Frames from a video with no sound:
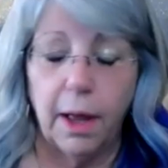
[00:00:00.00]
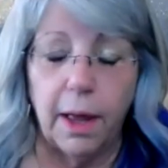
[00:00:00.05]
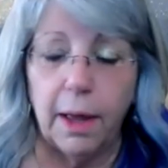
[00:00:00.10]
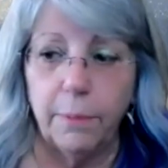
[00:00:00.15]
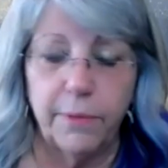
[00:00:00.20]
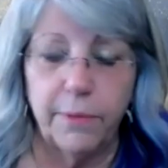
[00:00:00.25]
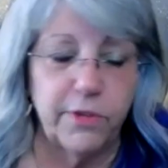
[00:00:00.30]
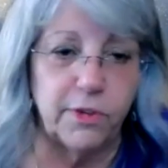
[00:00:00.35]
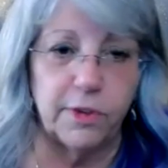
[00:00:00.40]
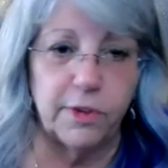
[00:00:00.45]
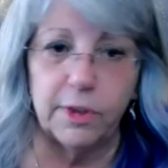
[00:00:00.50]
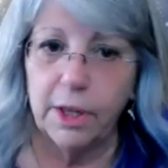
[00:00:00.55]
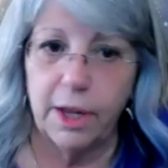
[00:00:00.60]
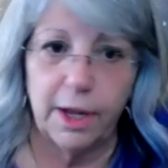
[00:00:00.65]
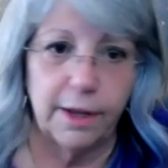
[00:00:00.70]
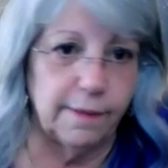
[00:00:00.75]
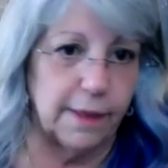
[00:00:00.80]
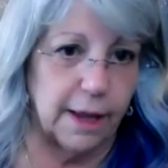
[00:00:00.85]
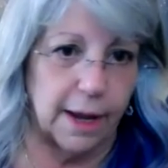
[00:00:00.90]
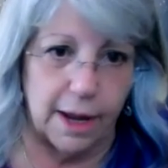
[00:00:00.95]
I wasn't
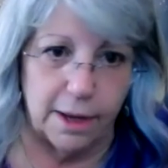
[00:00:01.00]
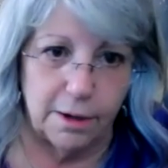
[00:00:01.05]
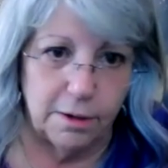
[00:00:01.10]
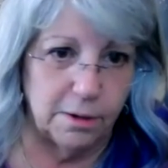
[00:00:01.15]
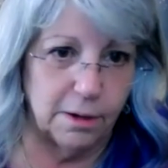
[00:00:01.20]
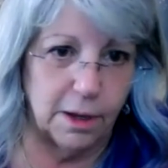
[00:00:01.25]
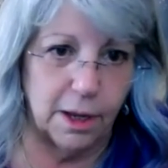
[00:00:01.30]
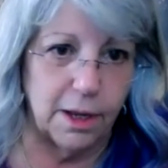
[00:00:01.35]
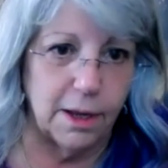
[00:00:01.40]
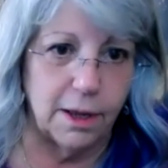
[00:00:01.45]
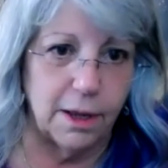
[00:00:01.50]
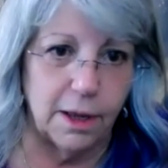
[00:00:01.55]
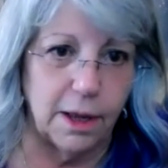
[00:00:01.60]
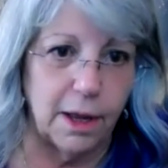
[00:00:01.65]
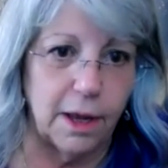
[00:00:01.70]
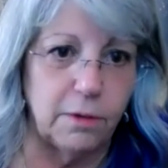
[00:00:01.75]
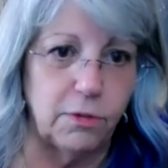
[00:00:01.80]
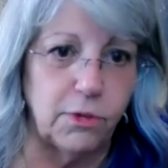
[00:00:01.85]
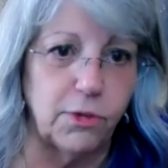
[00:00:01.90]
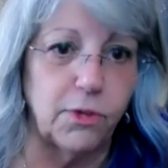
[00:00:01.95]
like that.
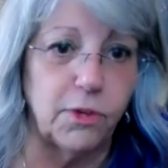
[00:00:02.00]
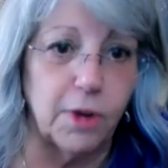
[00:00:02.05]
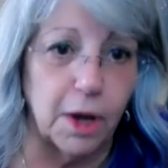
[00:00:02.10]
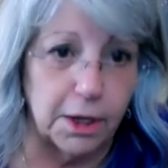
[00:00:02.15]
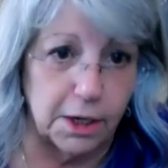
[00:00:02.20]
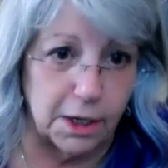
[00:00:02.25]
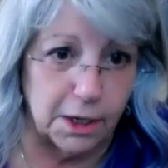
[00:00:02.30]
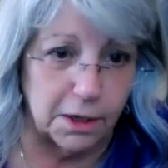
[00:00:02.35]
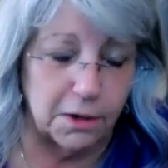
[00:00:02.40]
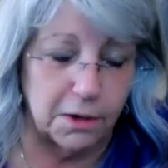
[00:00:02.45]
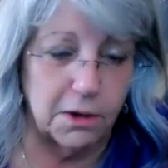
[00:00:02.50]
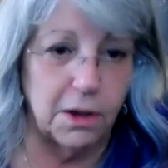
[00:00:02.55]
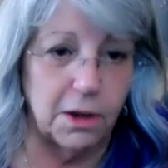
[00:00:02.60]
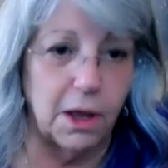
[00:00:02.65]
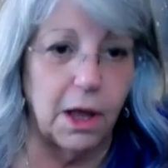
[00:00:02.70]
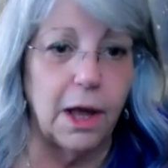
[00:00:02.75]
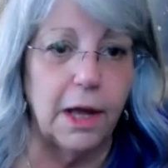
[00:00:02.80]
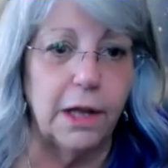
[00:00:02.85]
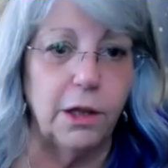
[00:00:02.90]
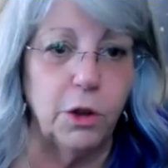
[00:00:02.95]
I studied,
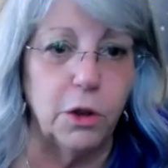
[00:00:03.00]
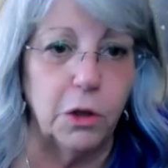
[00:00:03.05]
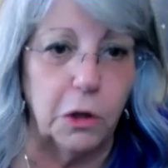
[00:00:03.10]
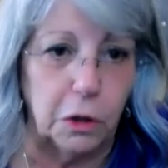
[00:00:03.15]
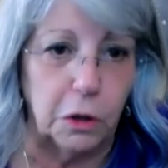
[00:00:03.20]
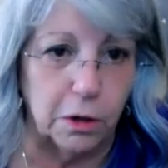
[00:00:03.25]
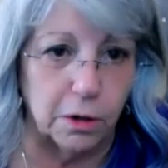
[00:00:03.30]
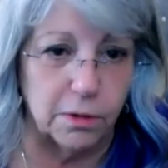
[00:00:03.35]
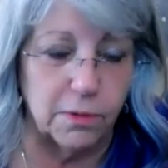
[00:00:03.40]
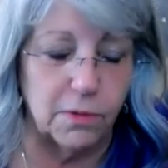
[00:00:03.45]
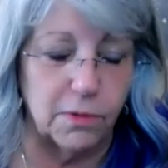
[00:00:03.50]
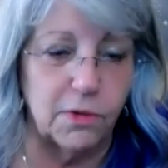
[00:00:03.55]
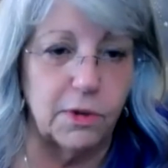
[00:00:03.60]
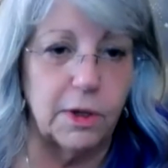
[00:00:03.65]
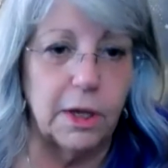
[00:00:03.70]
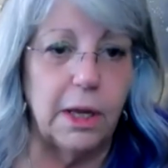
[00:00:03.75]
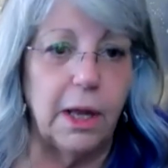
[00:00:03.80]
I learned,